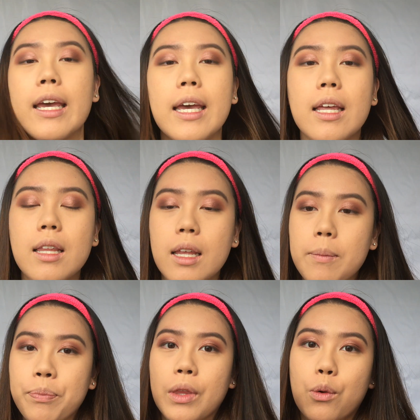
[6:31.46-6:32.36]
in
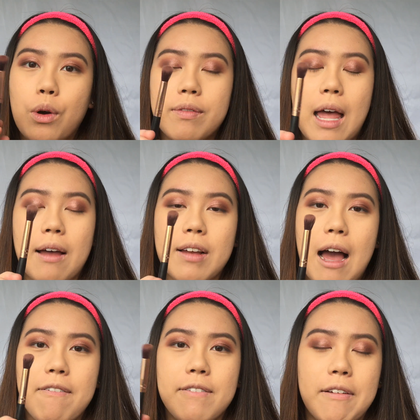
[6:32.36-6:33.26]
with that
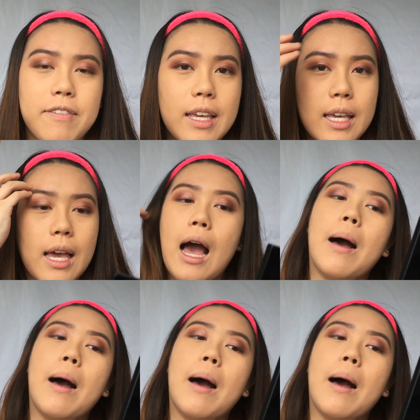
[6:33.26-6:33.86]
kind of fluffy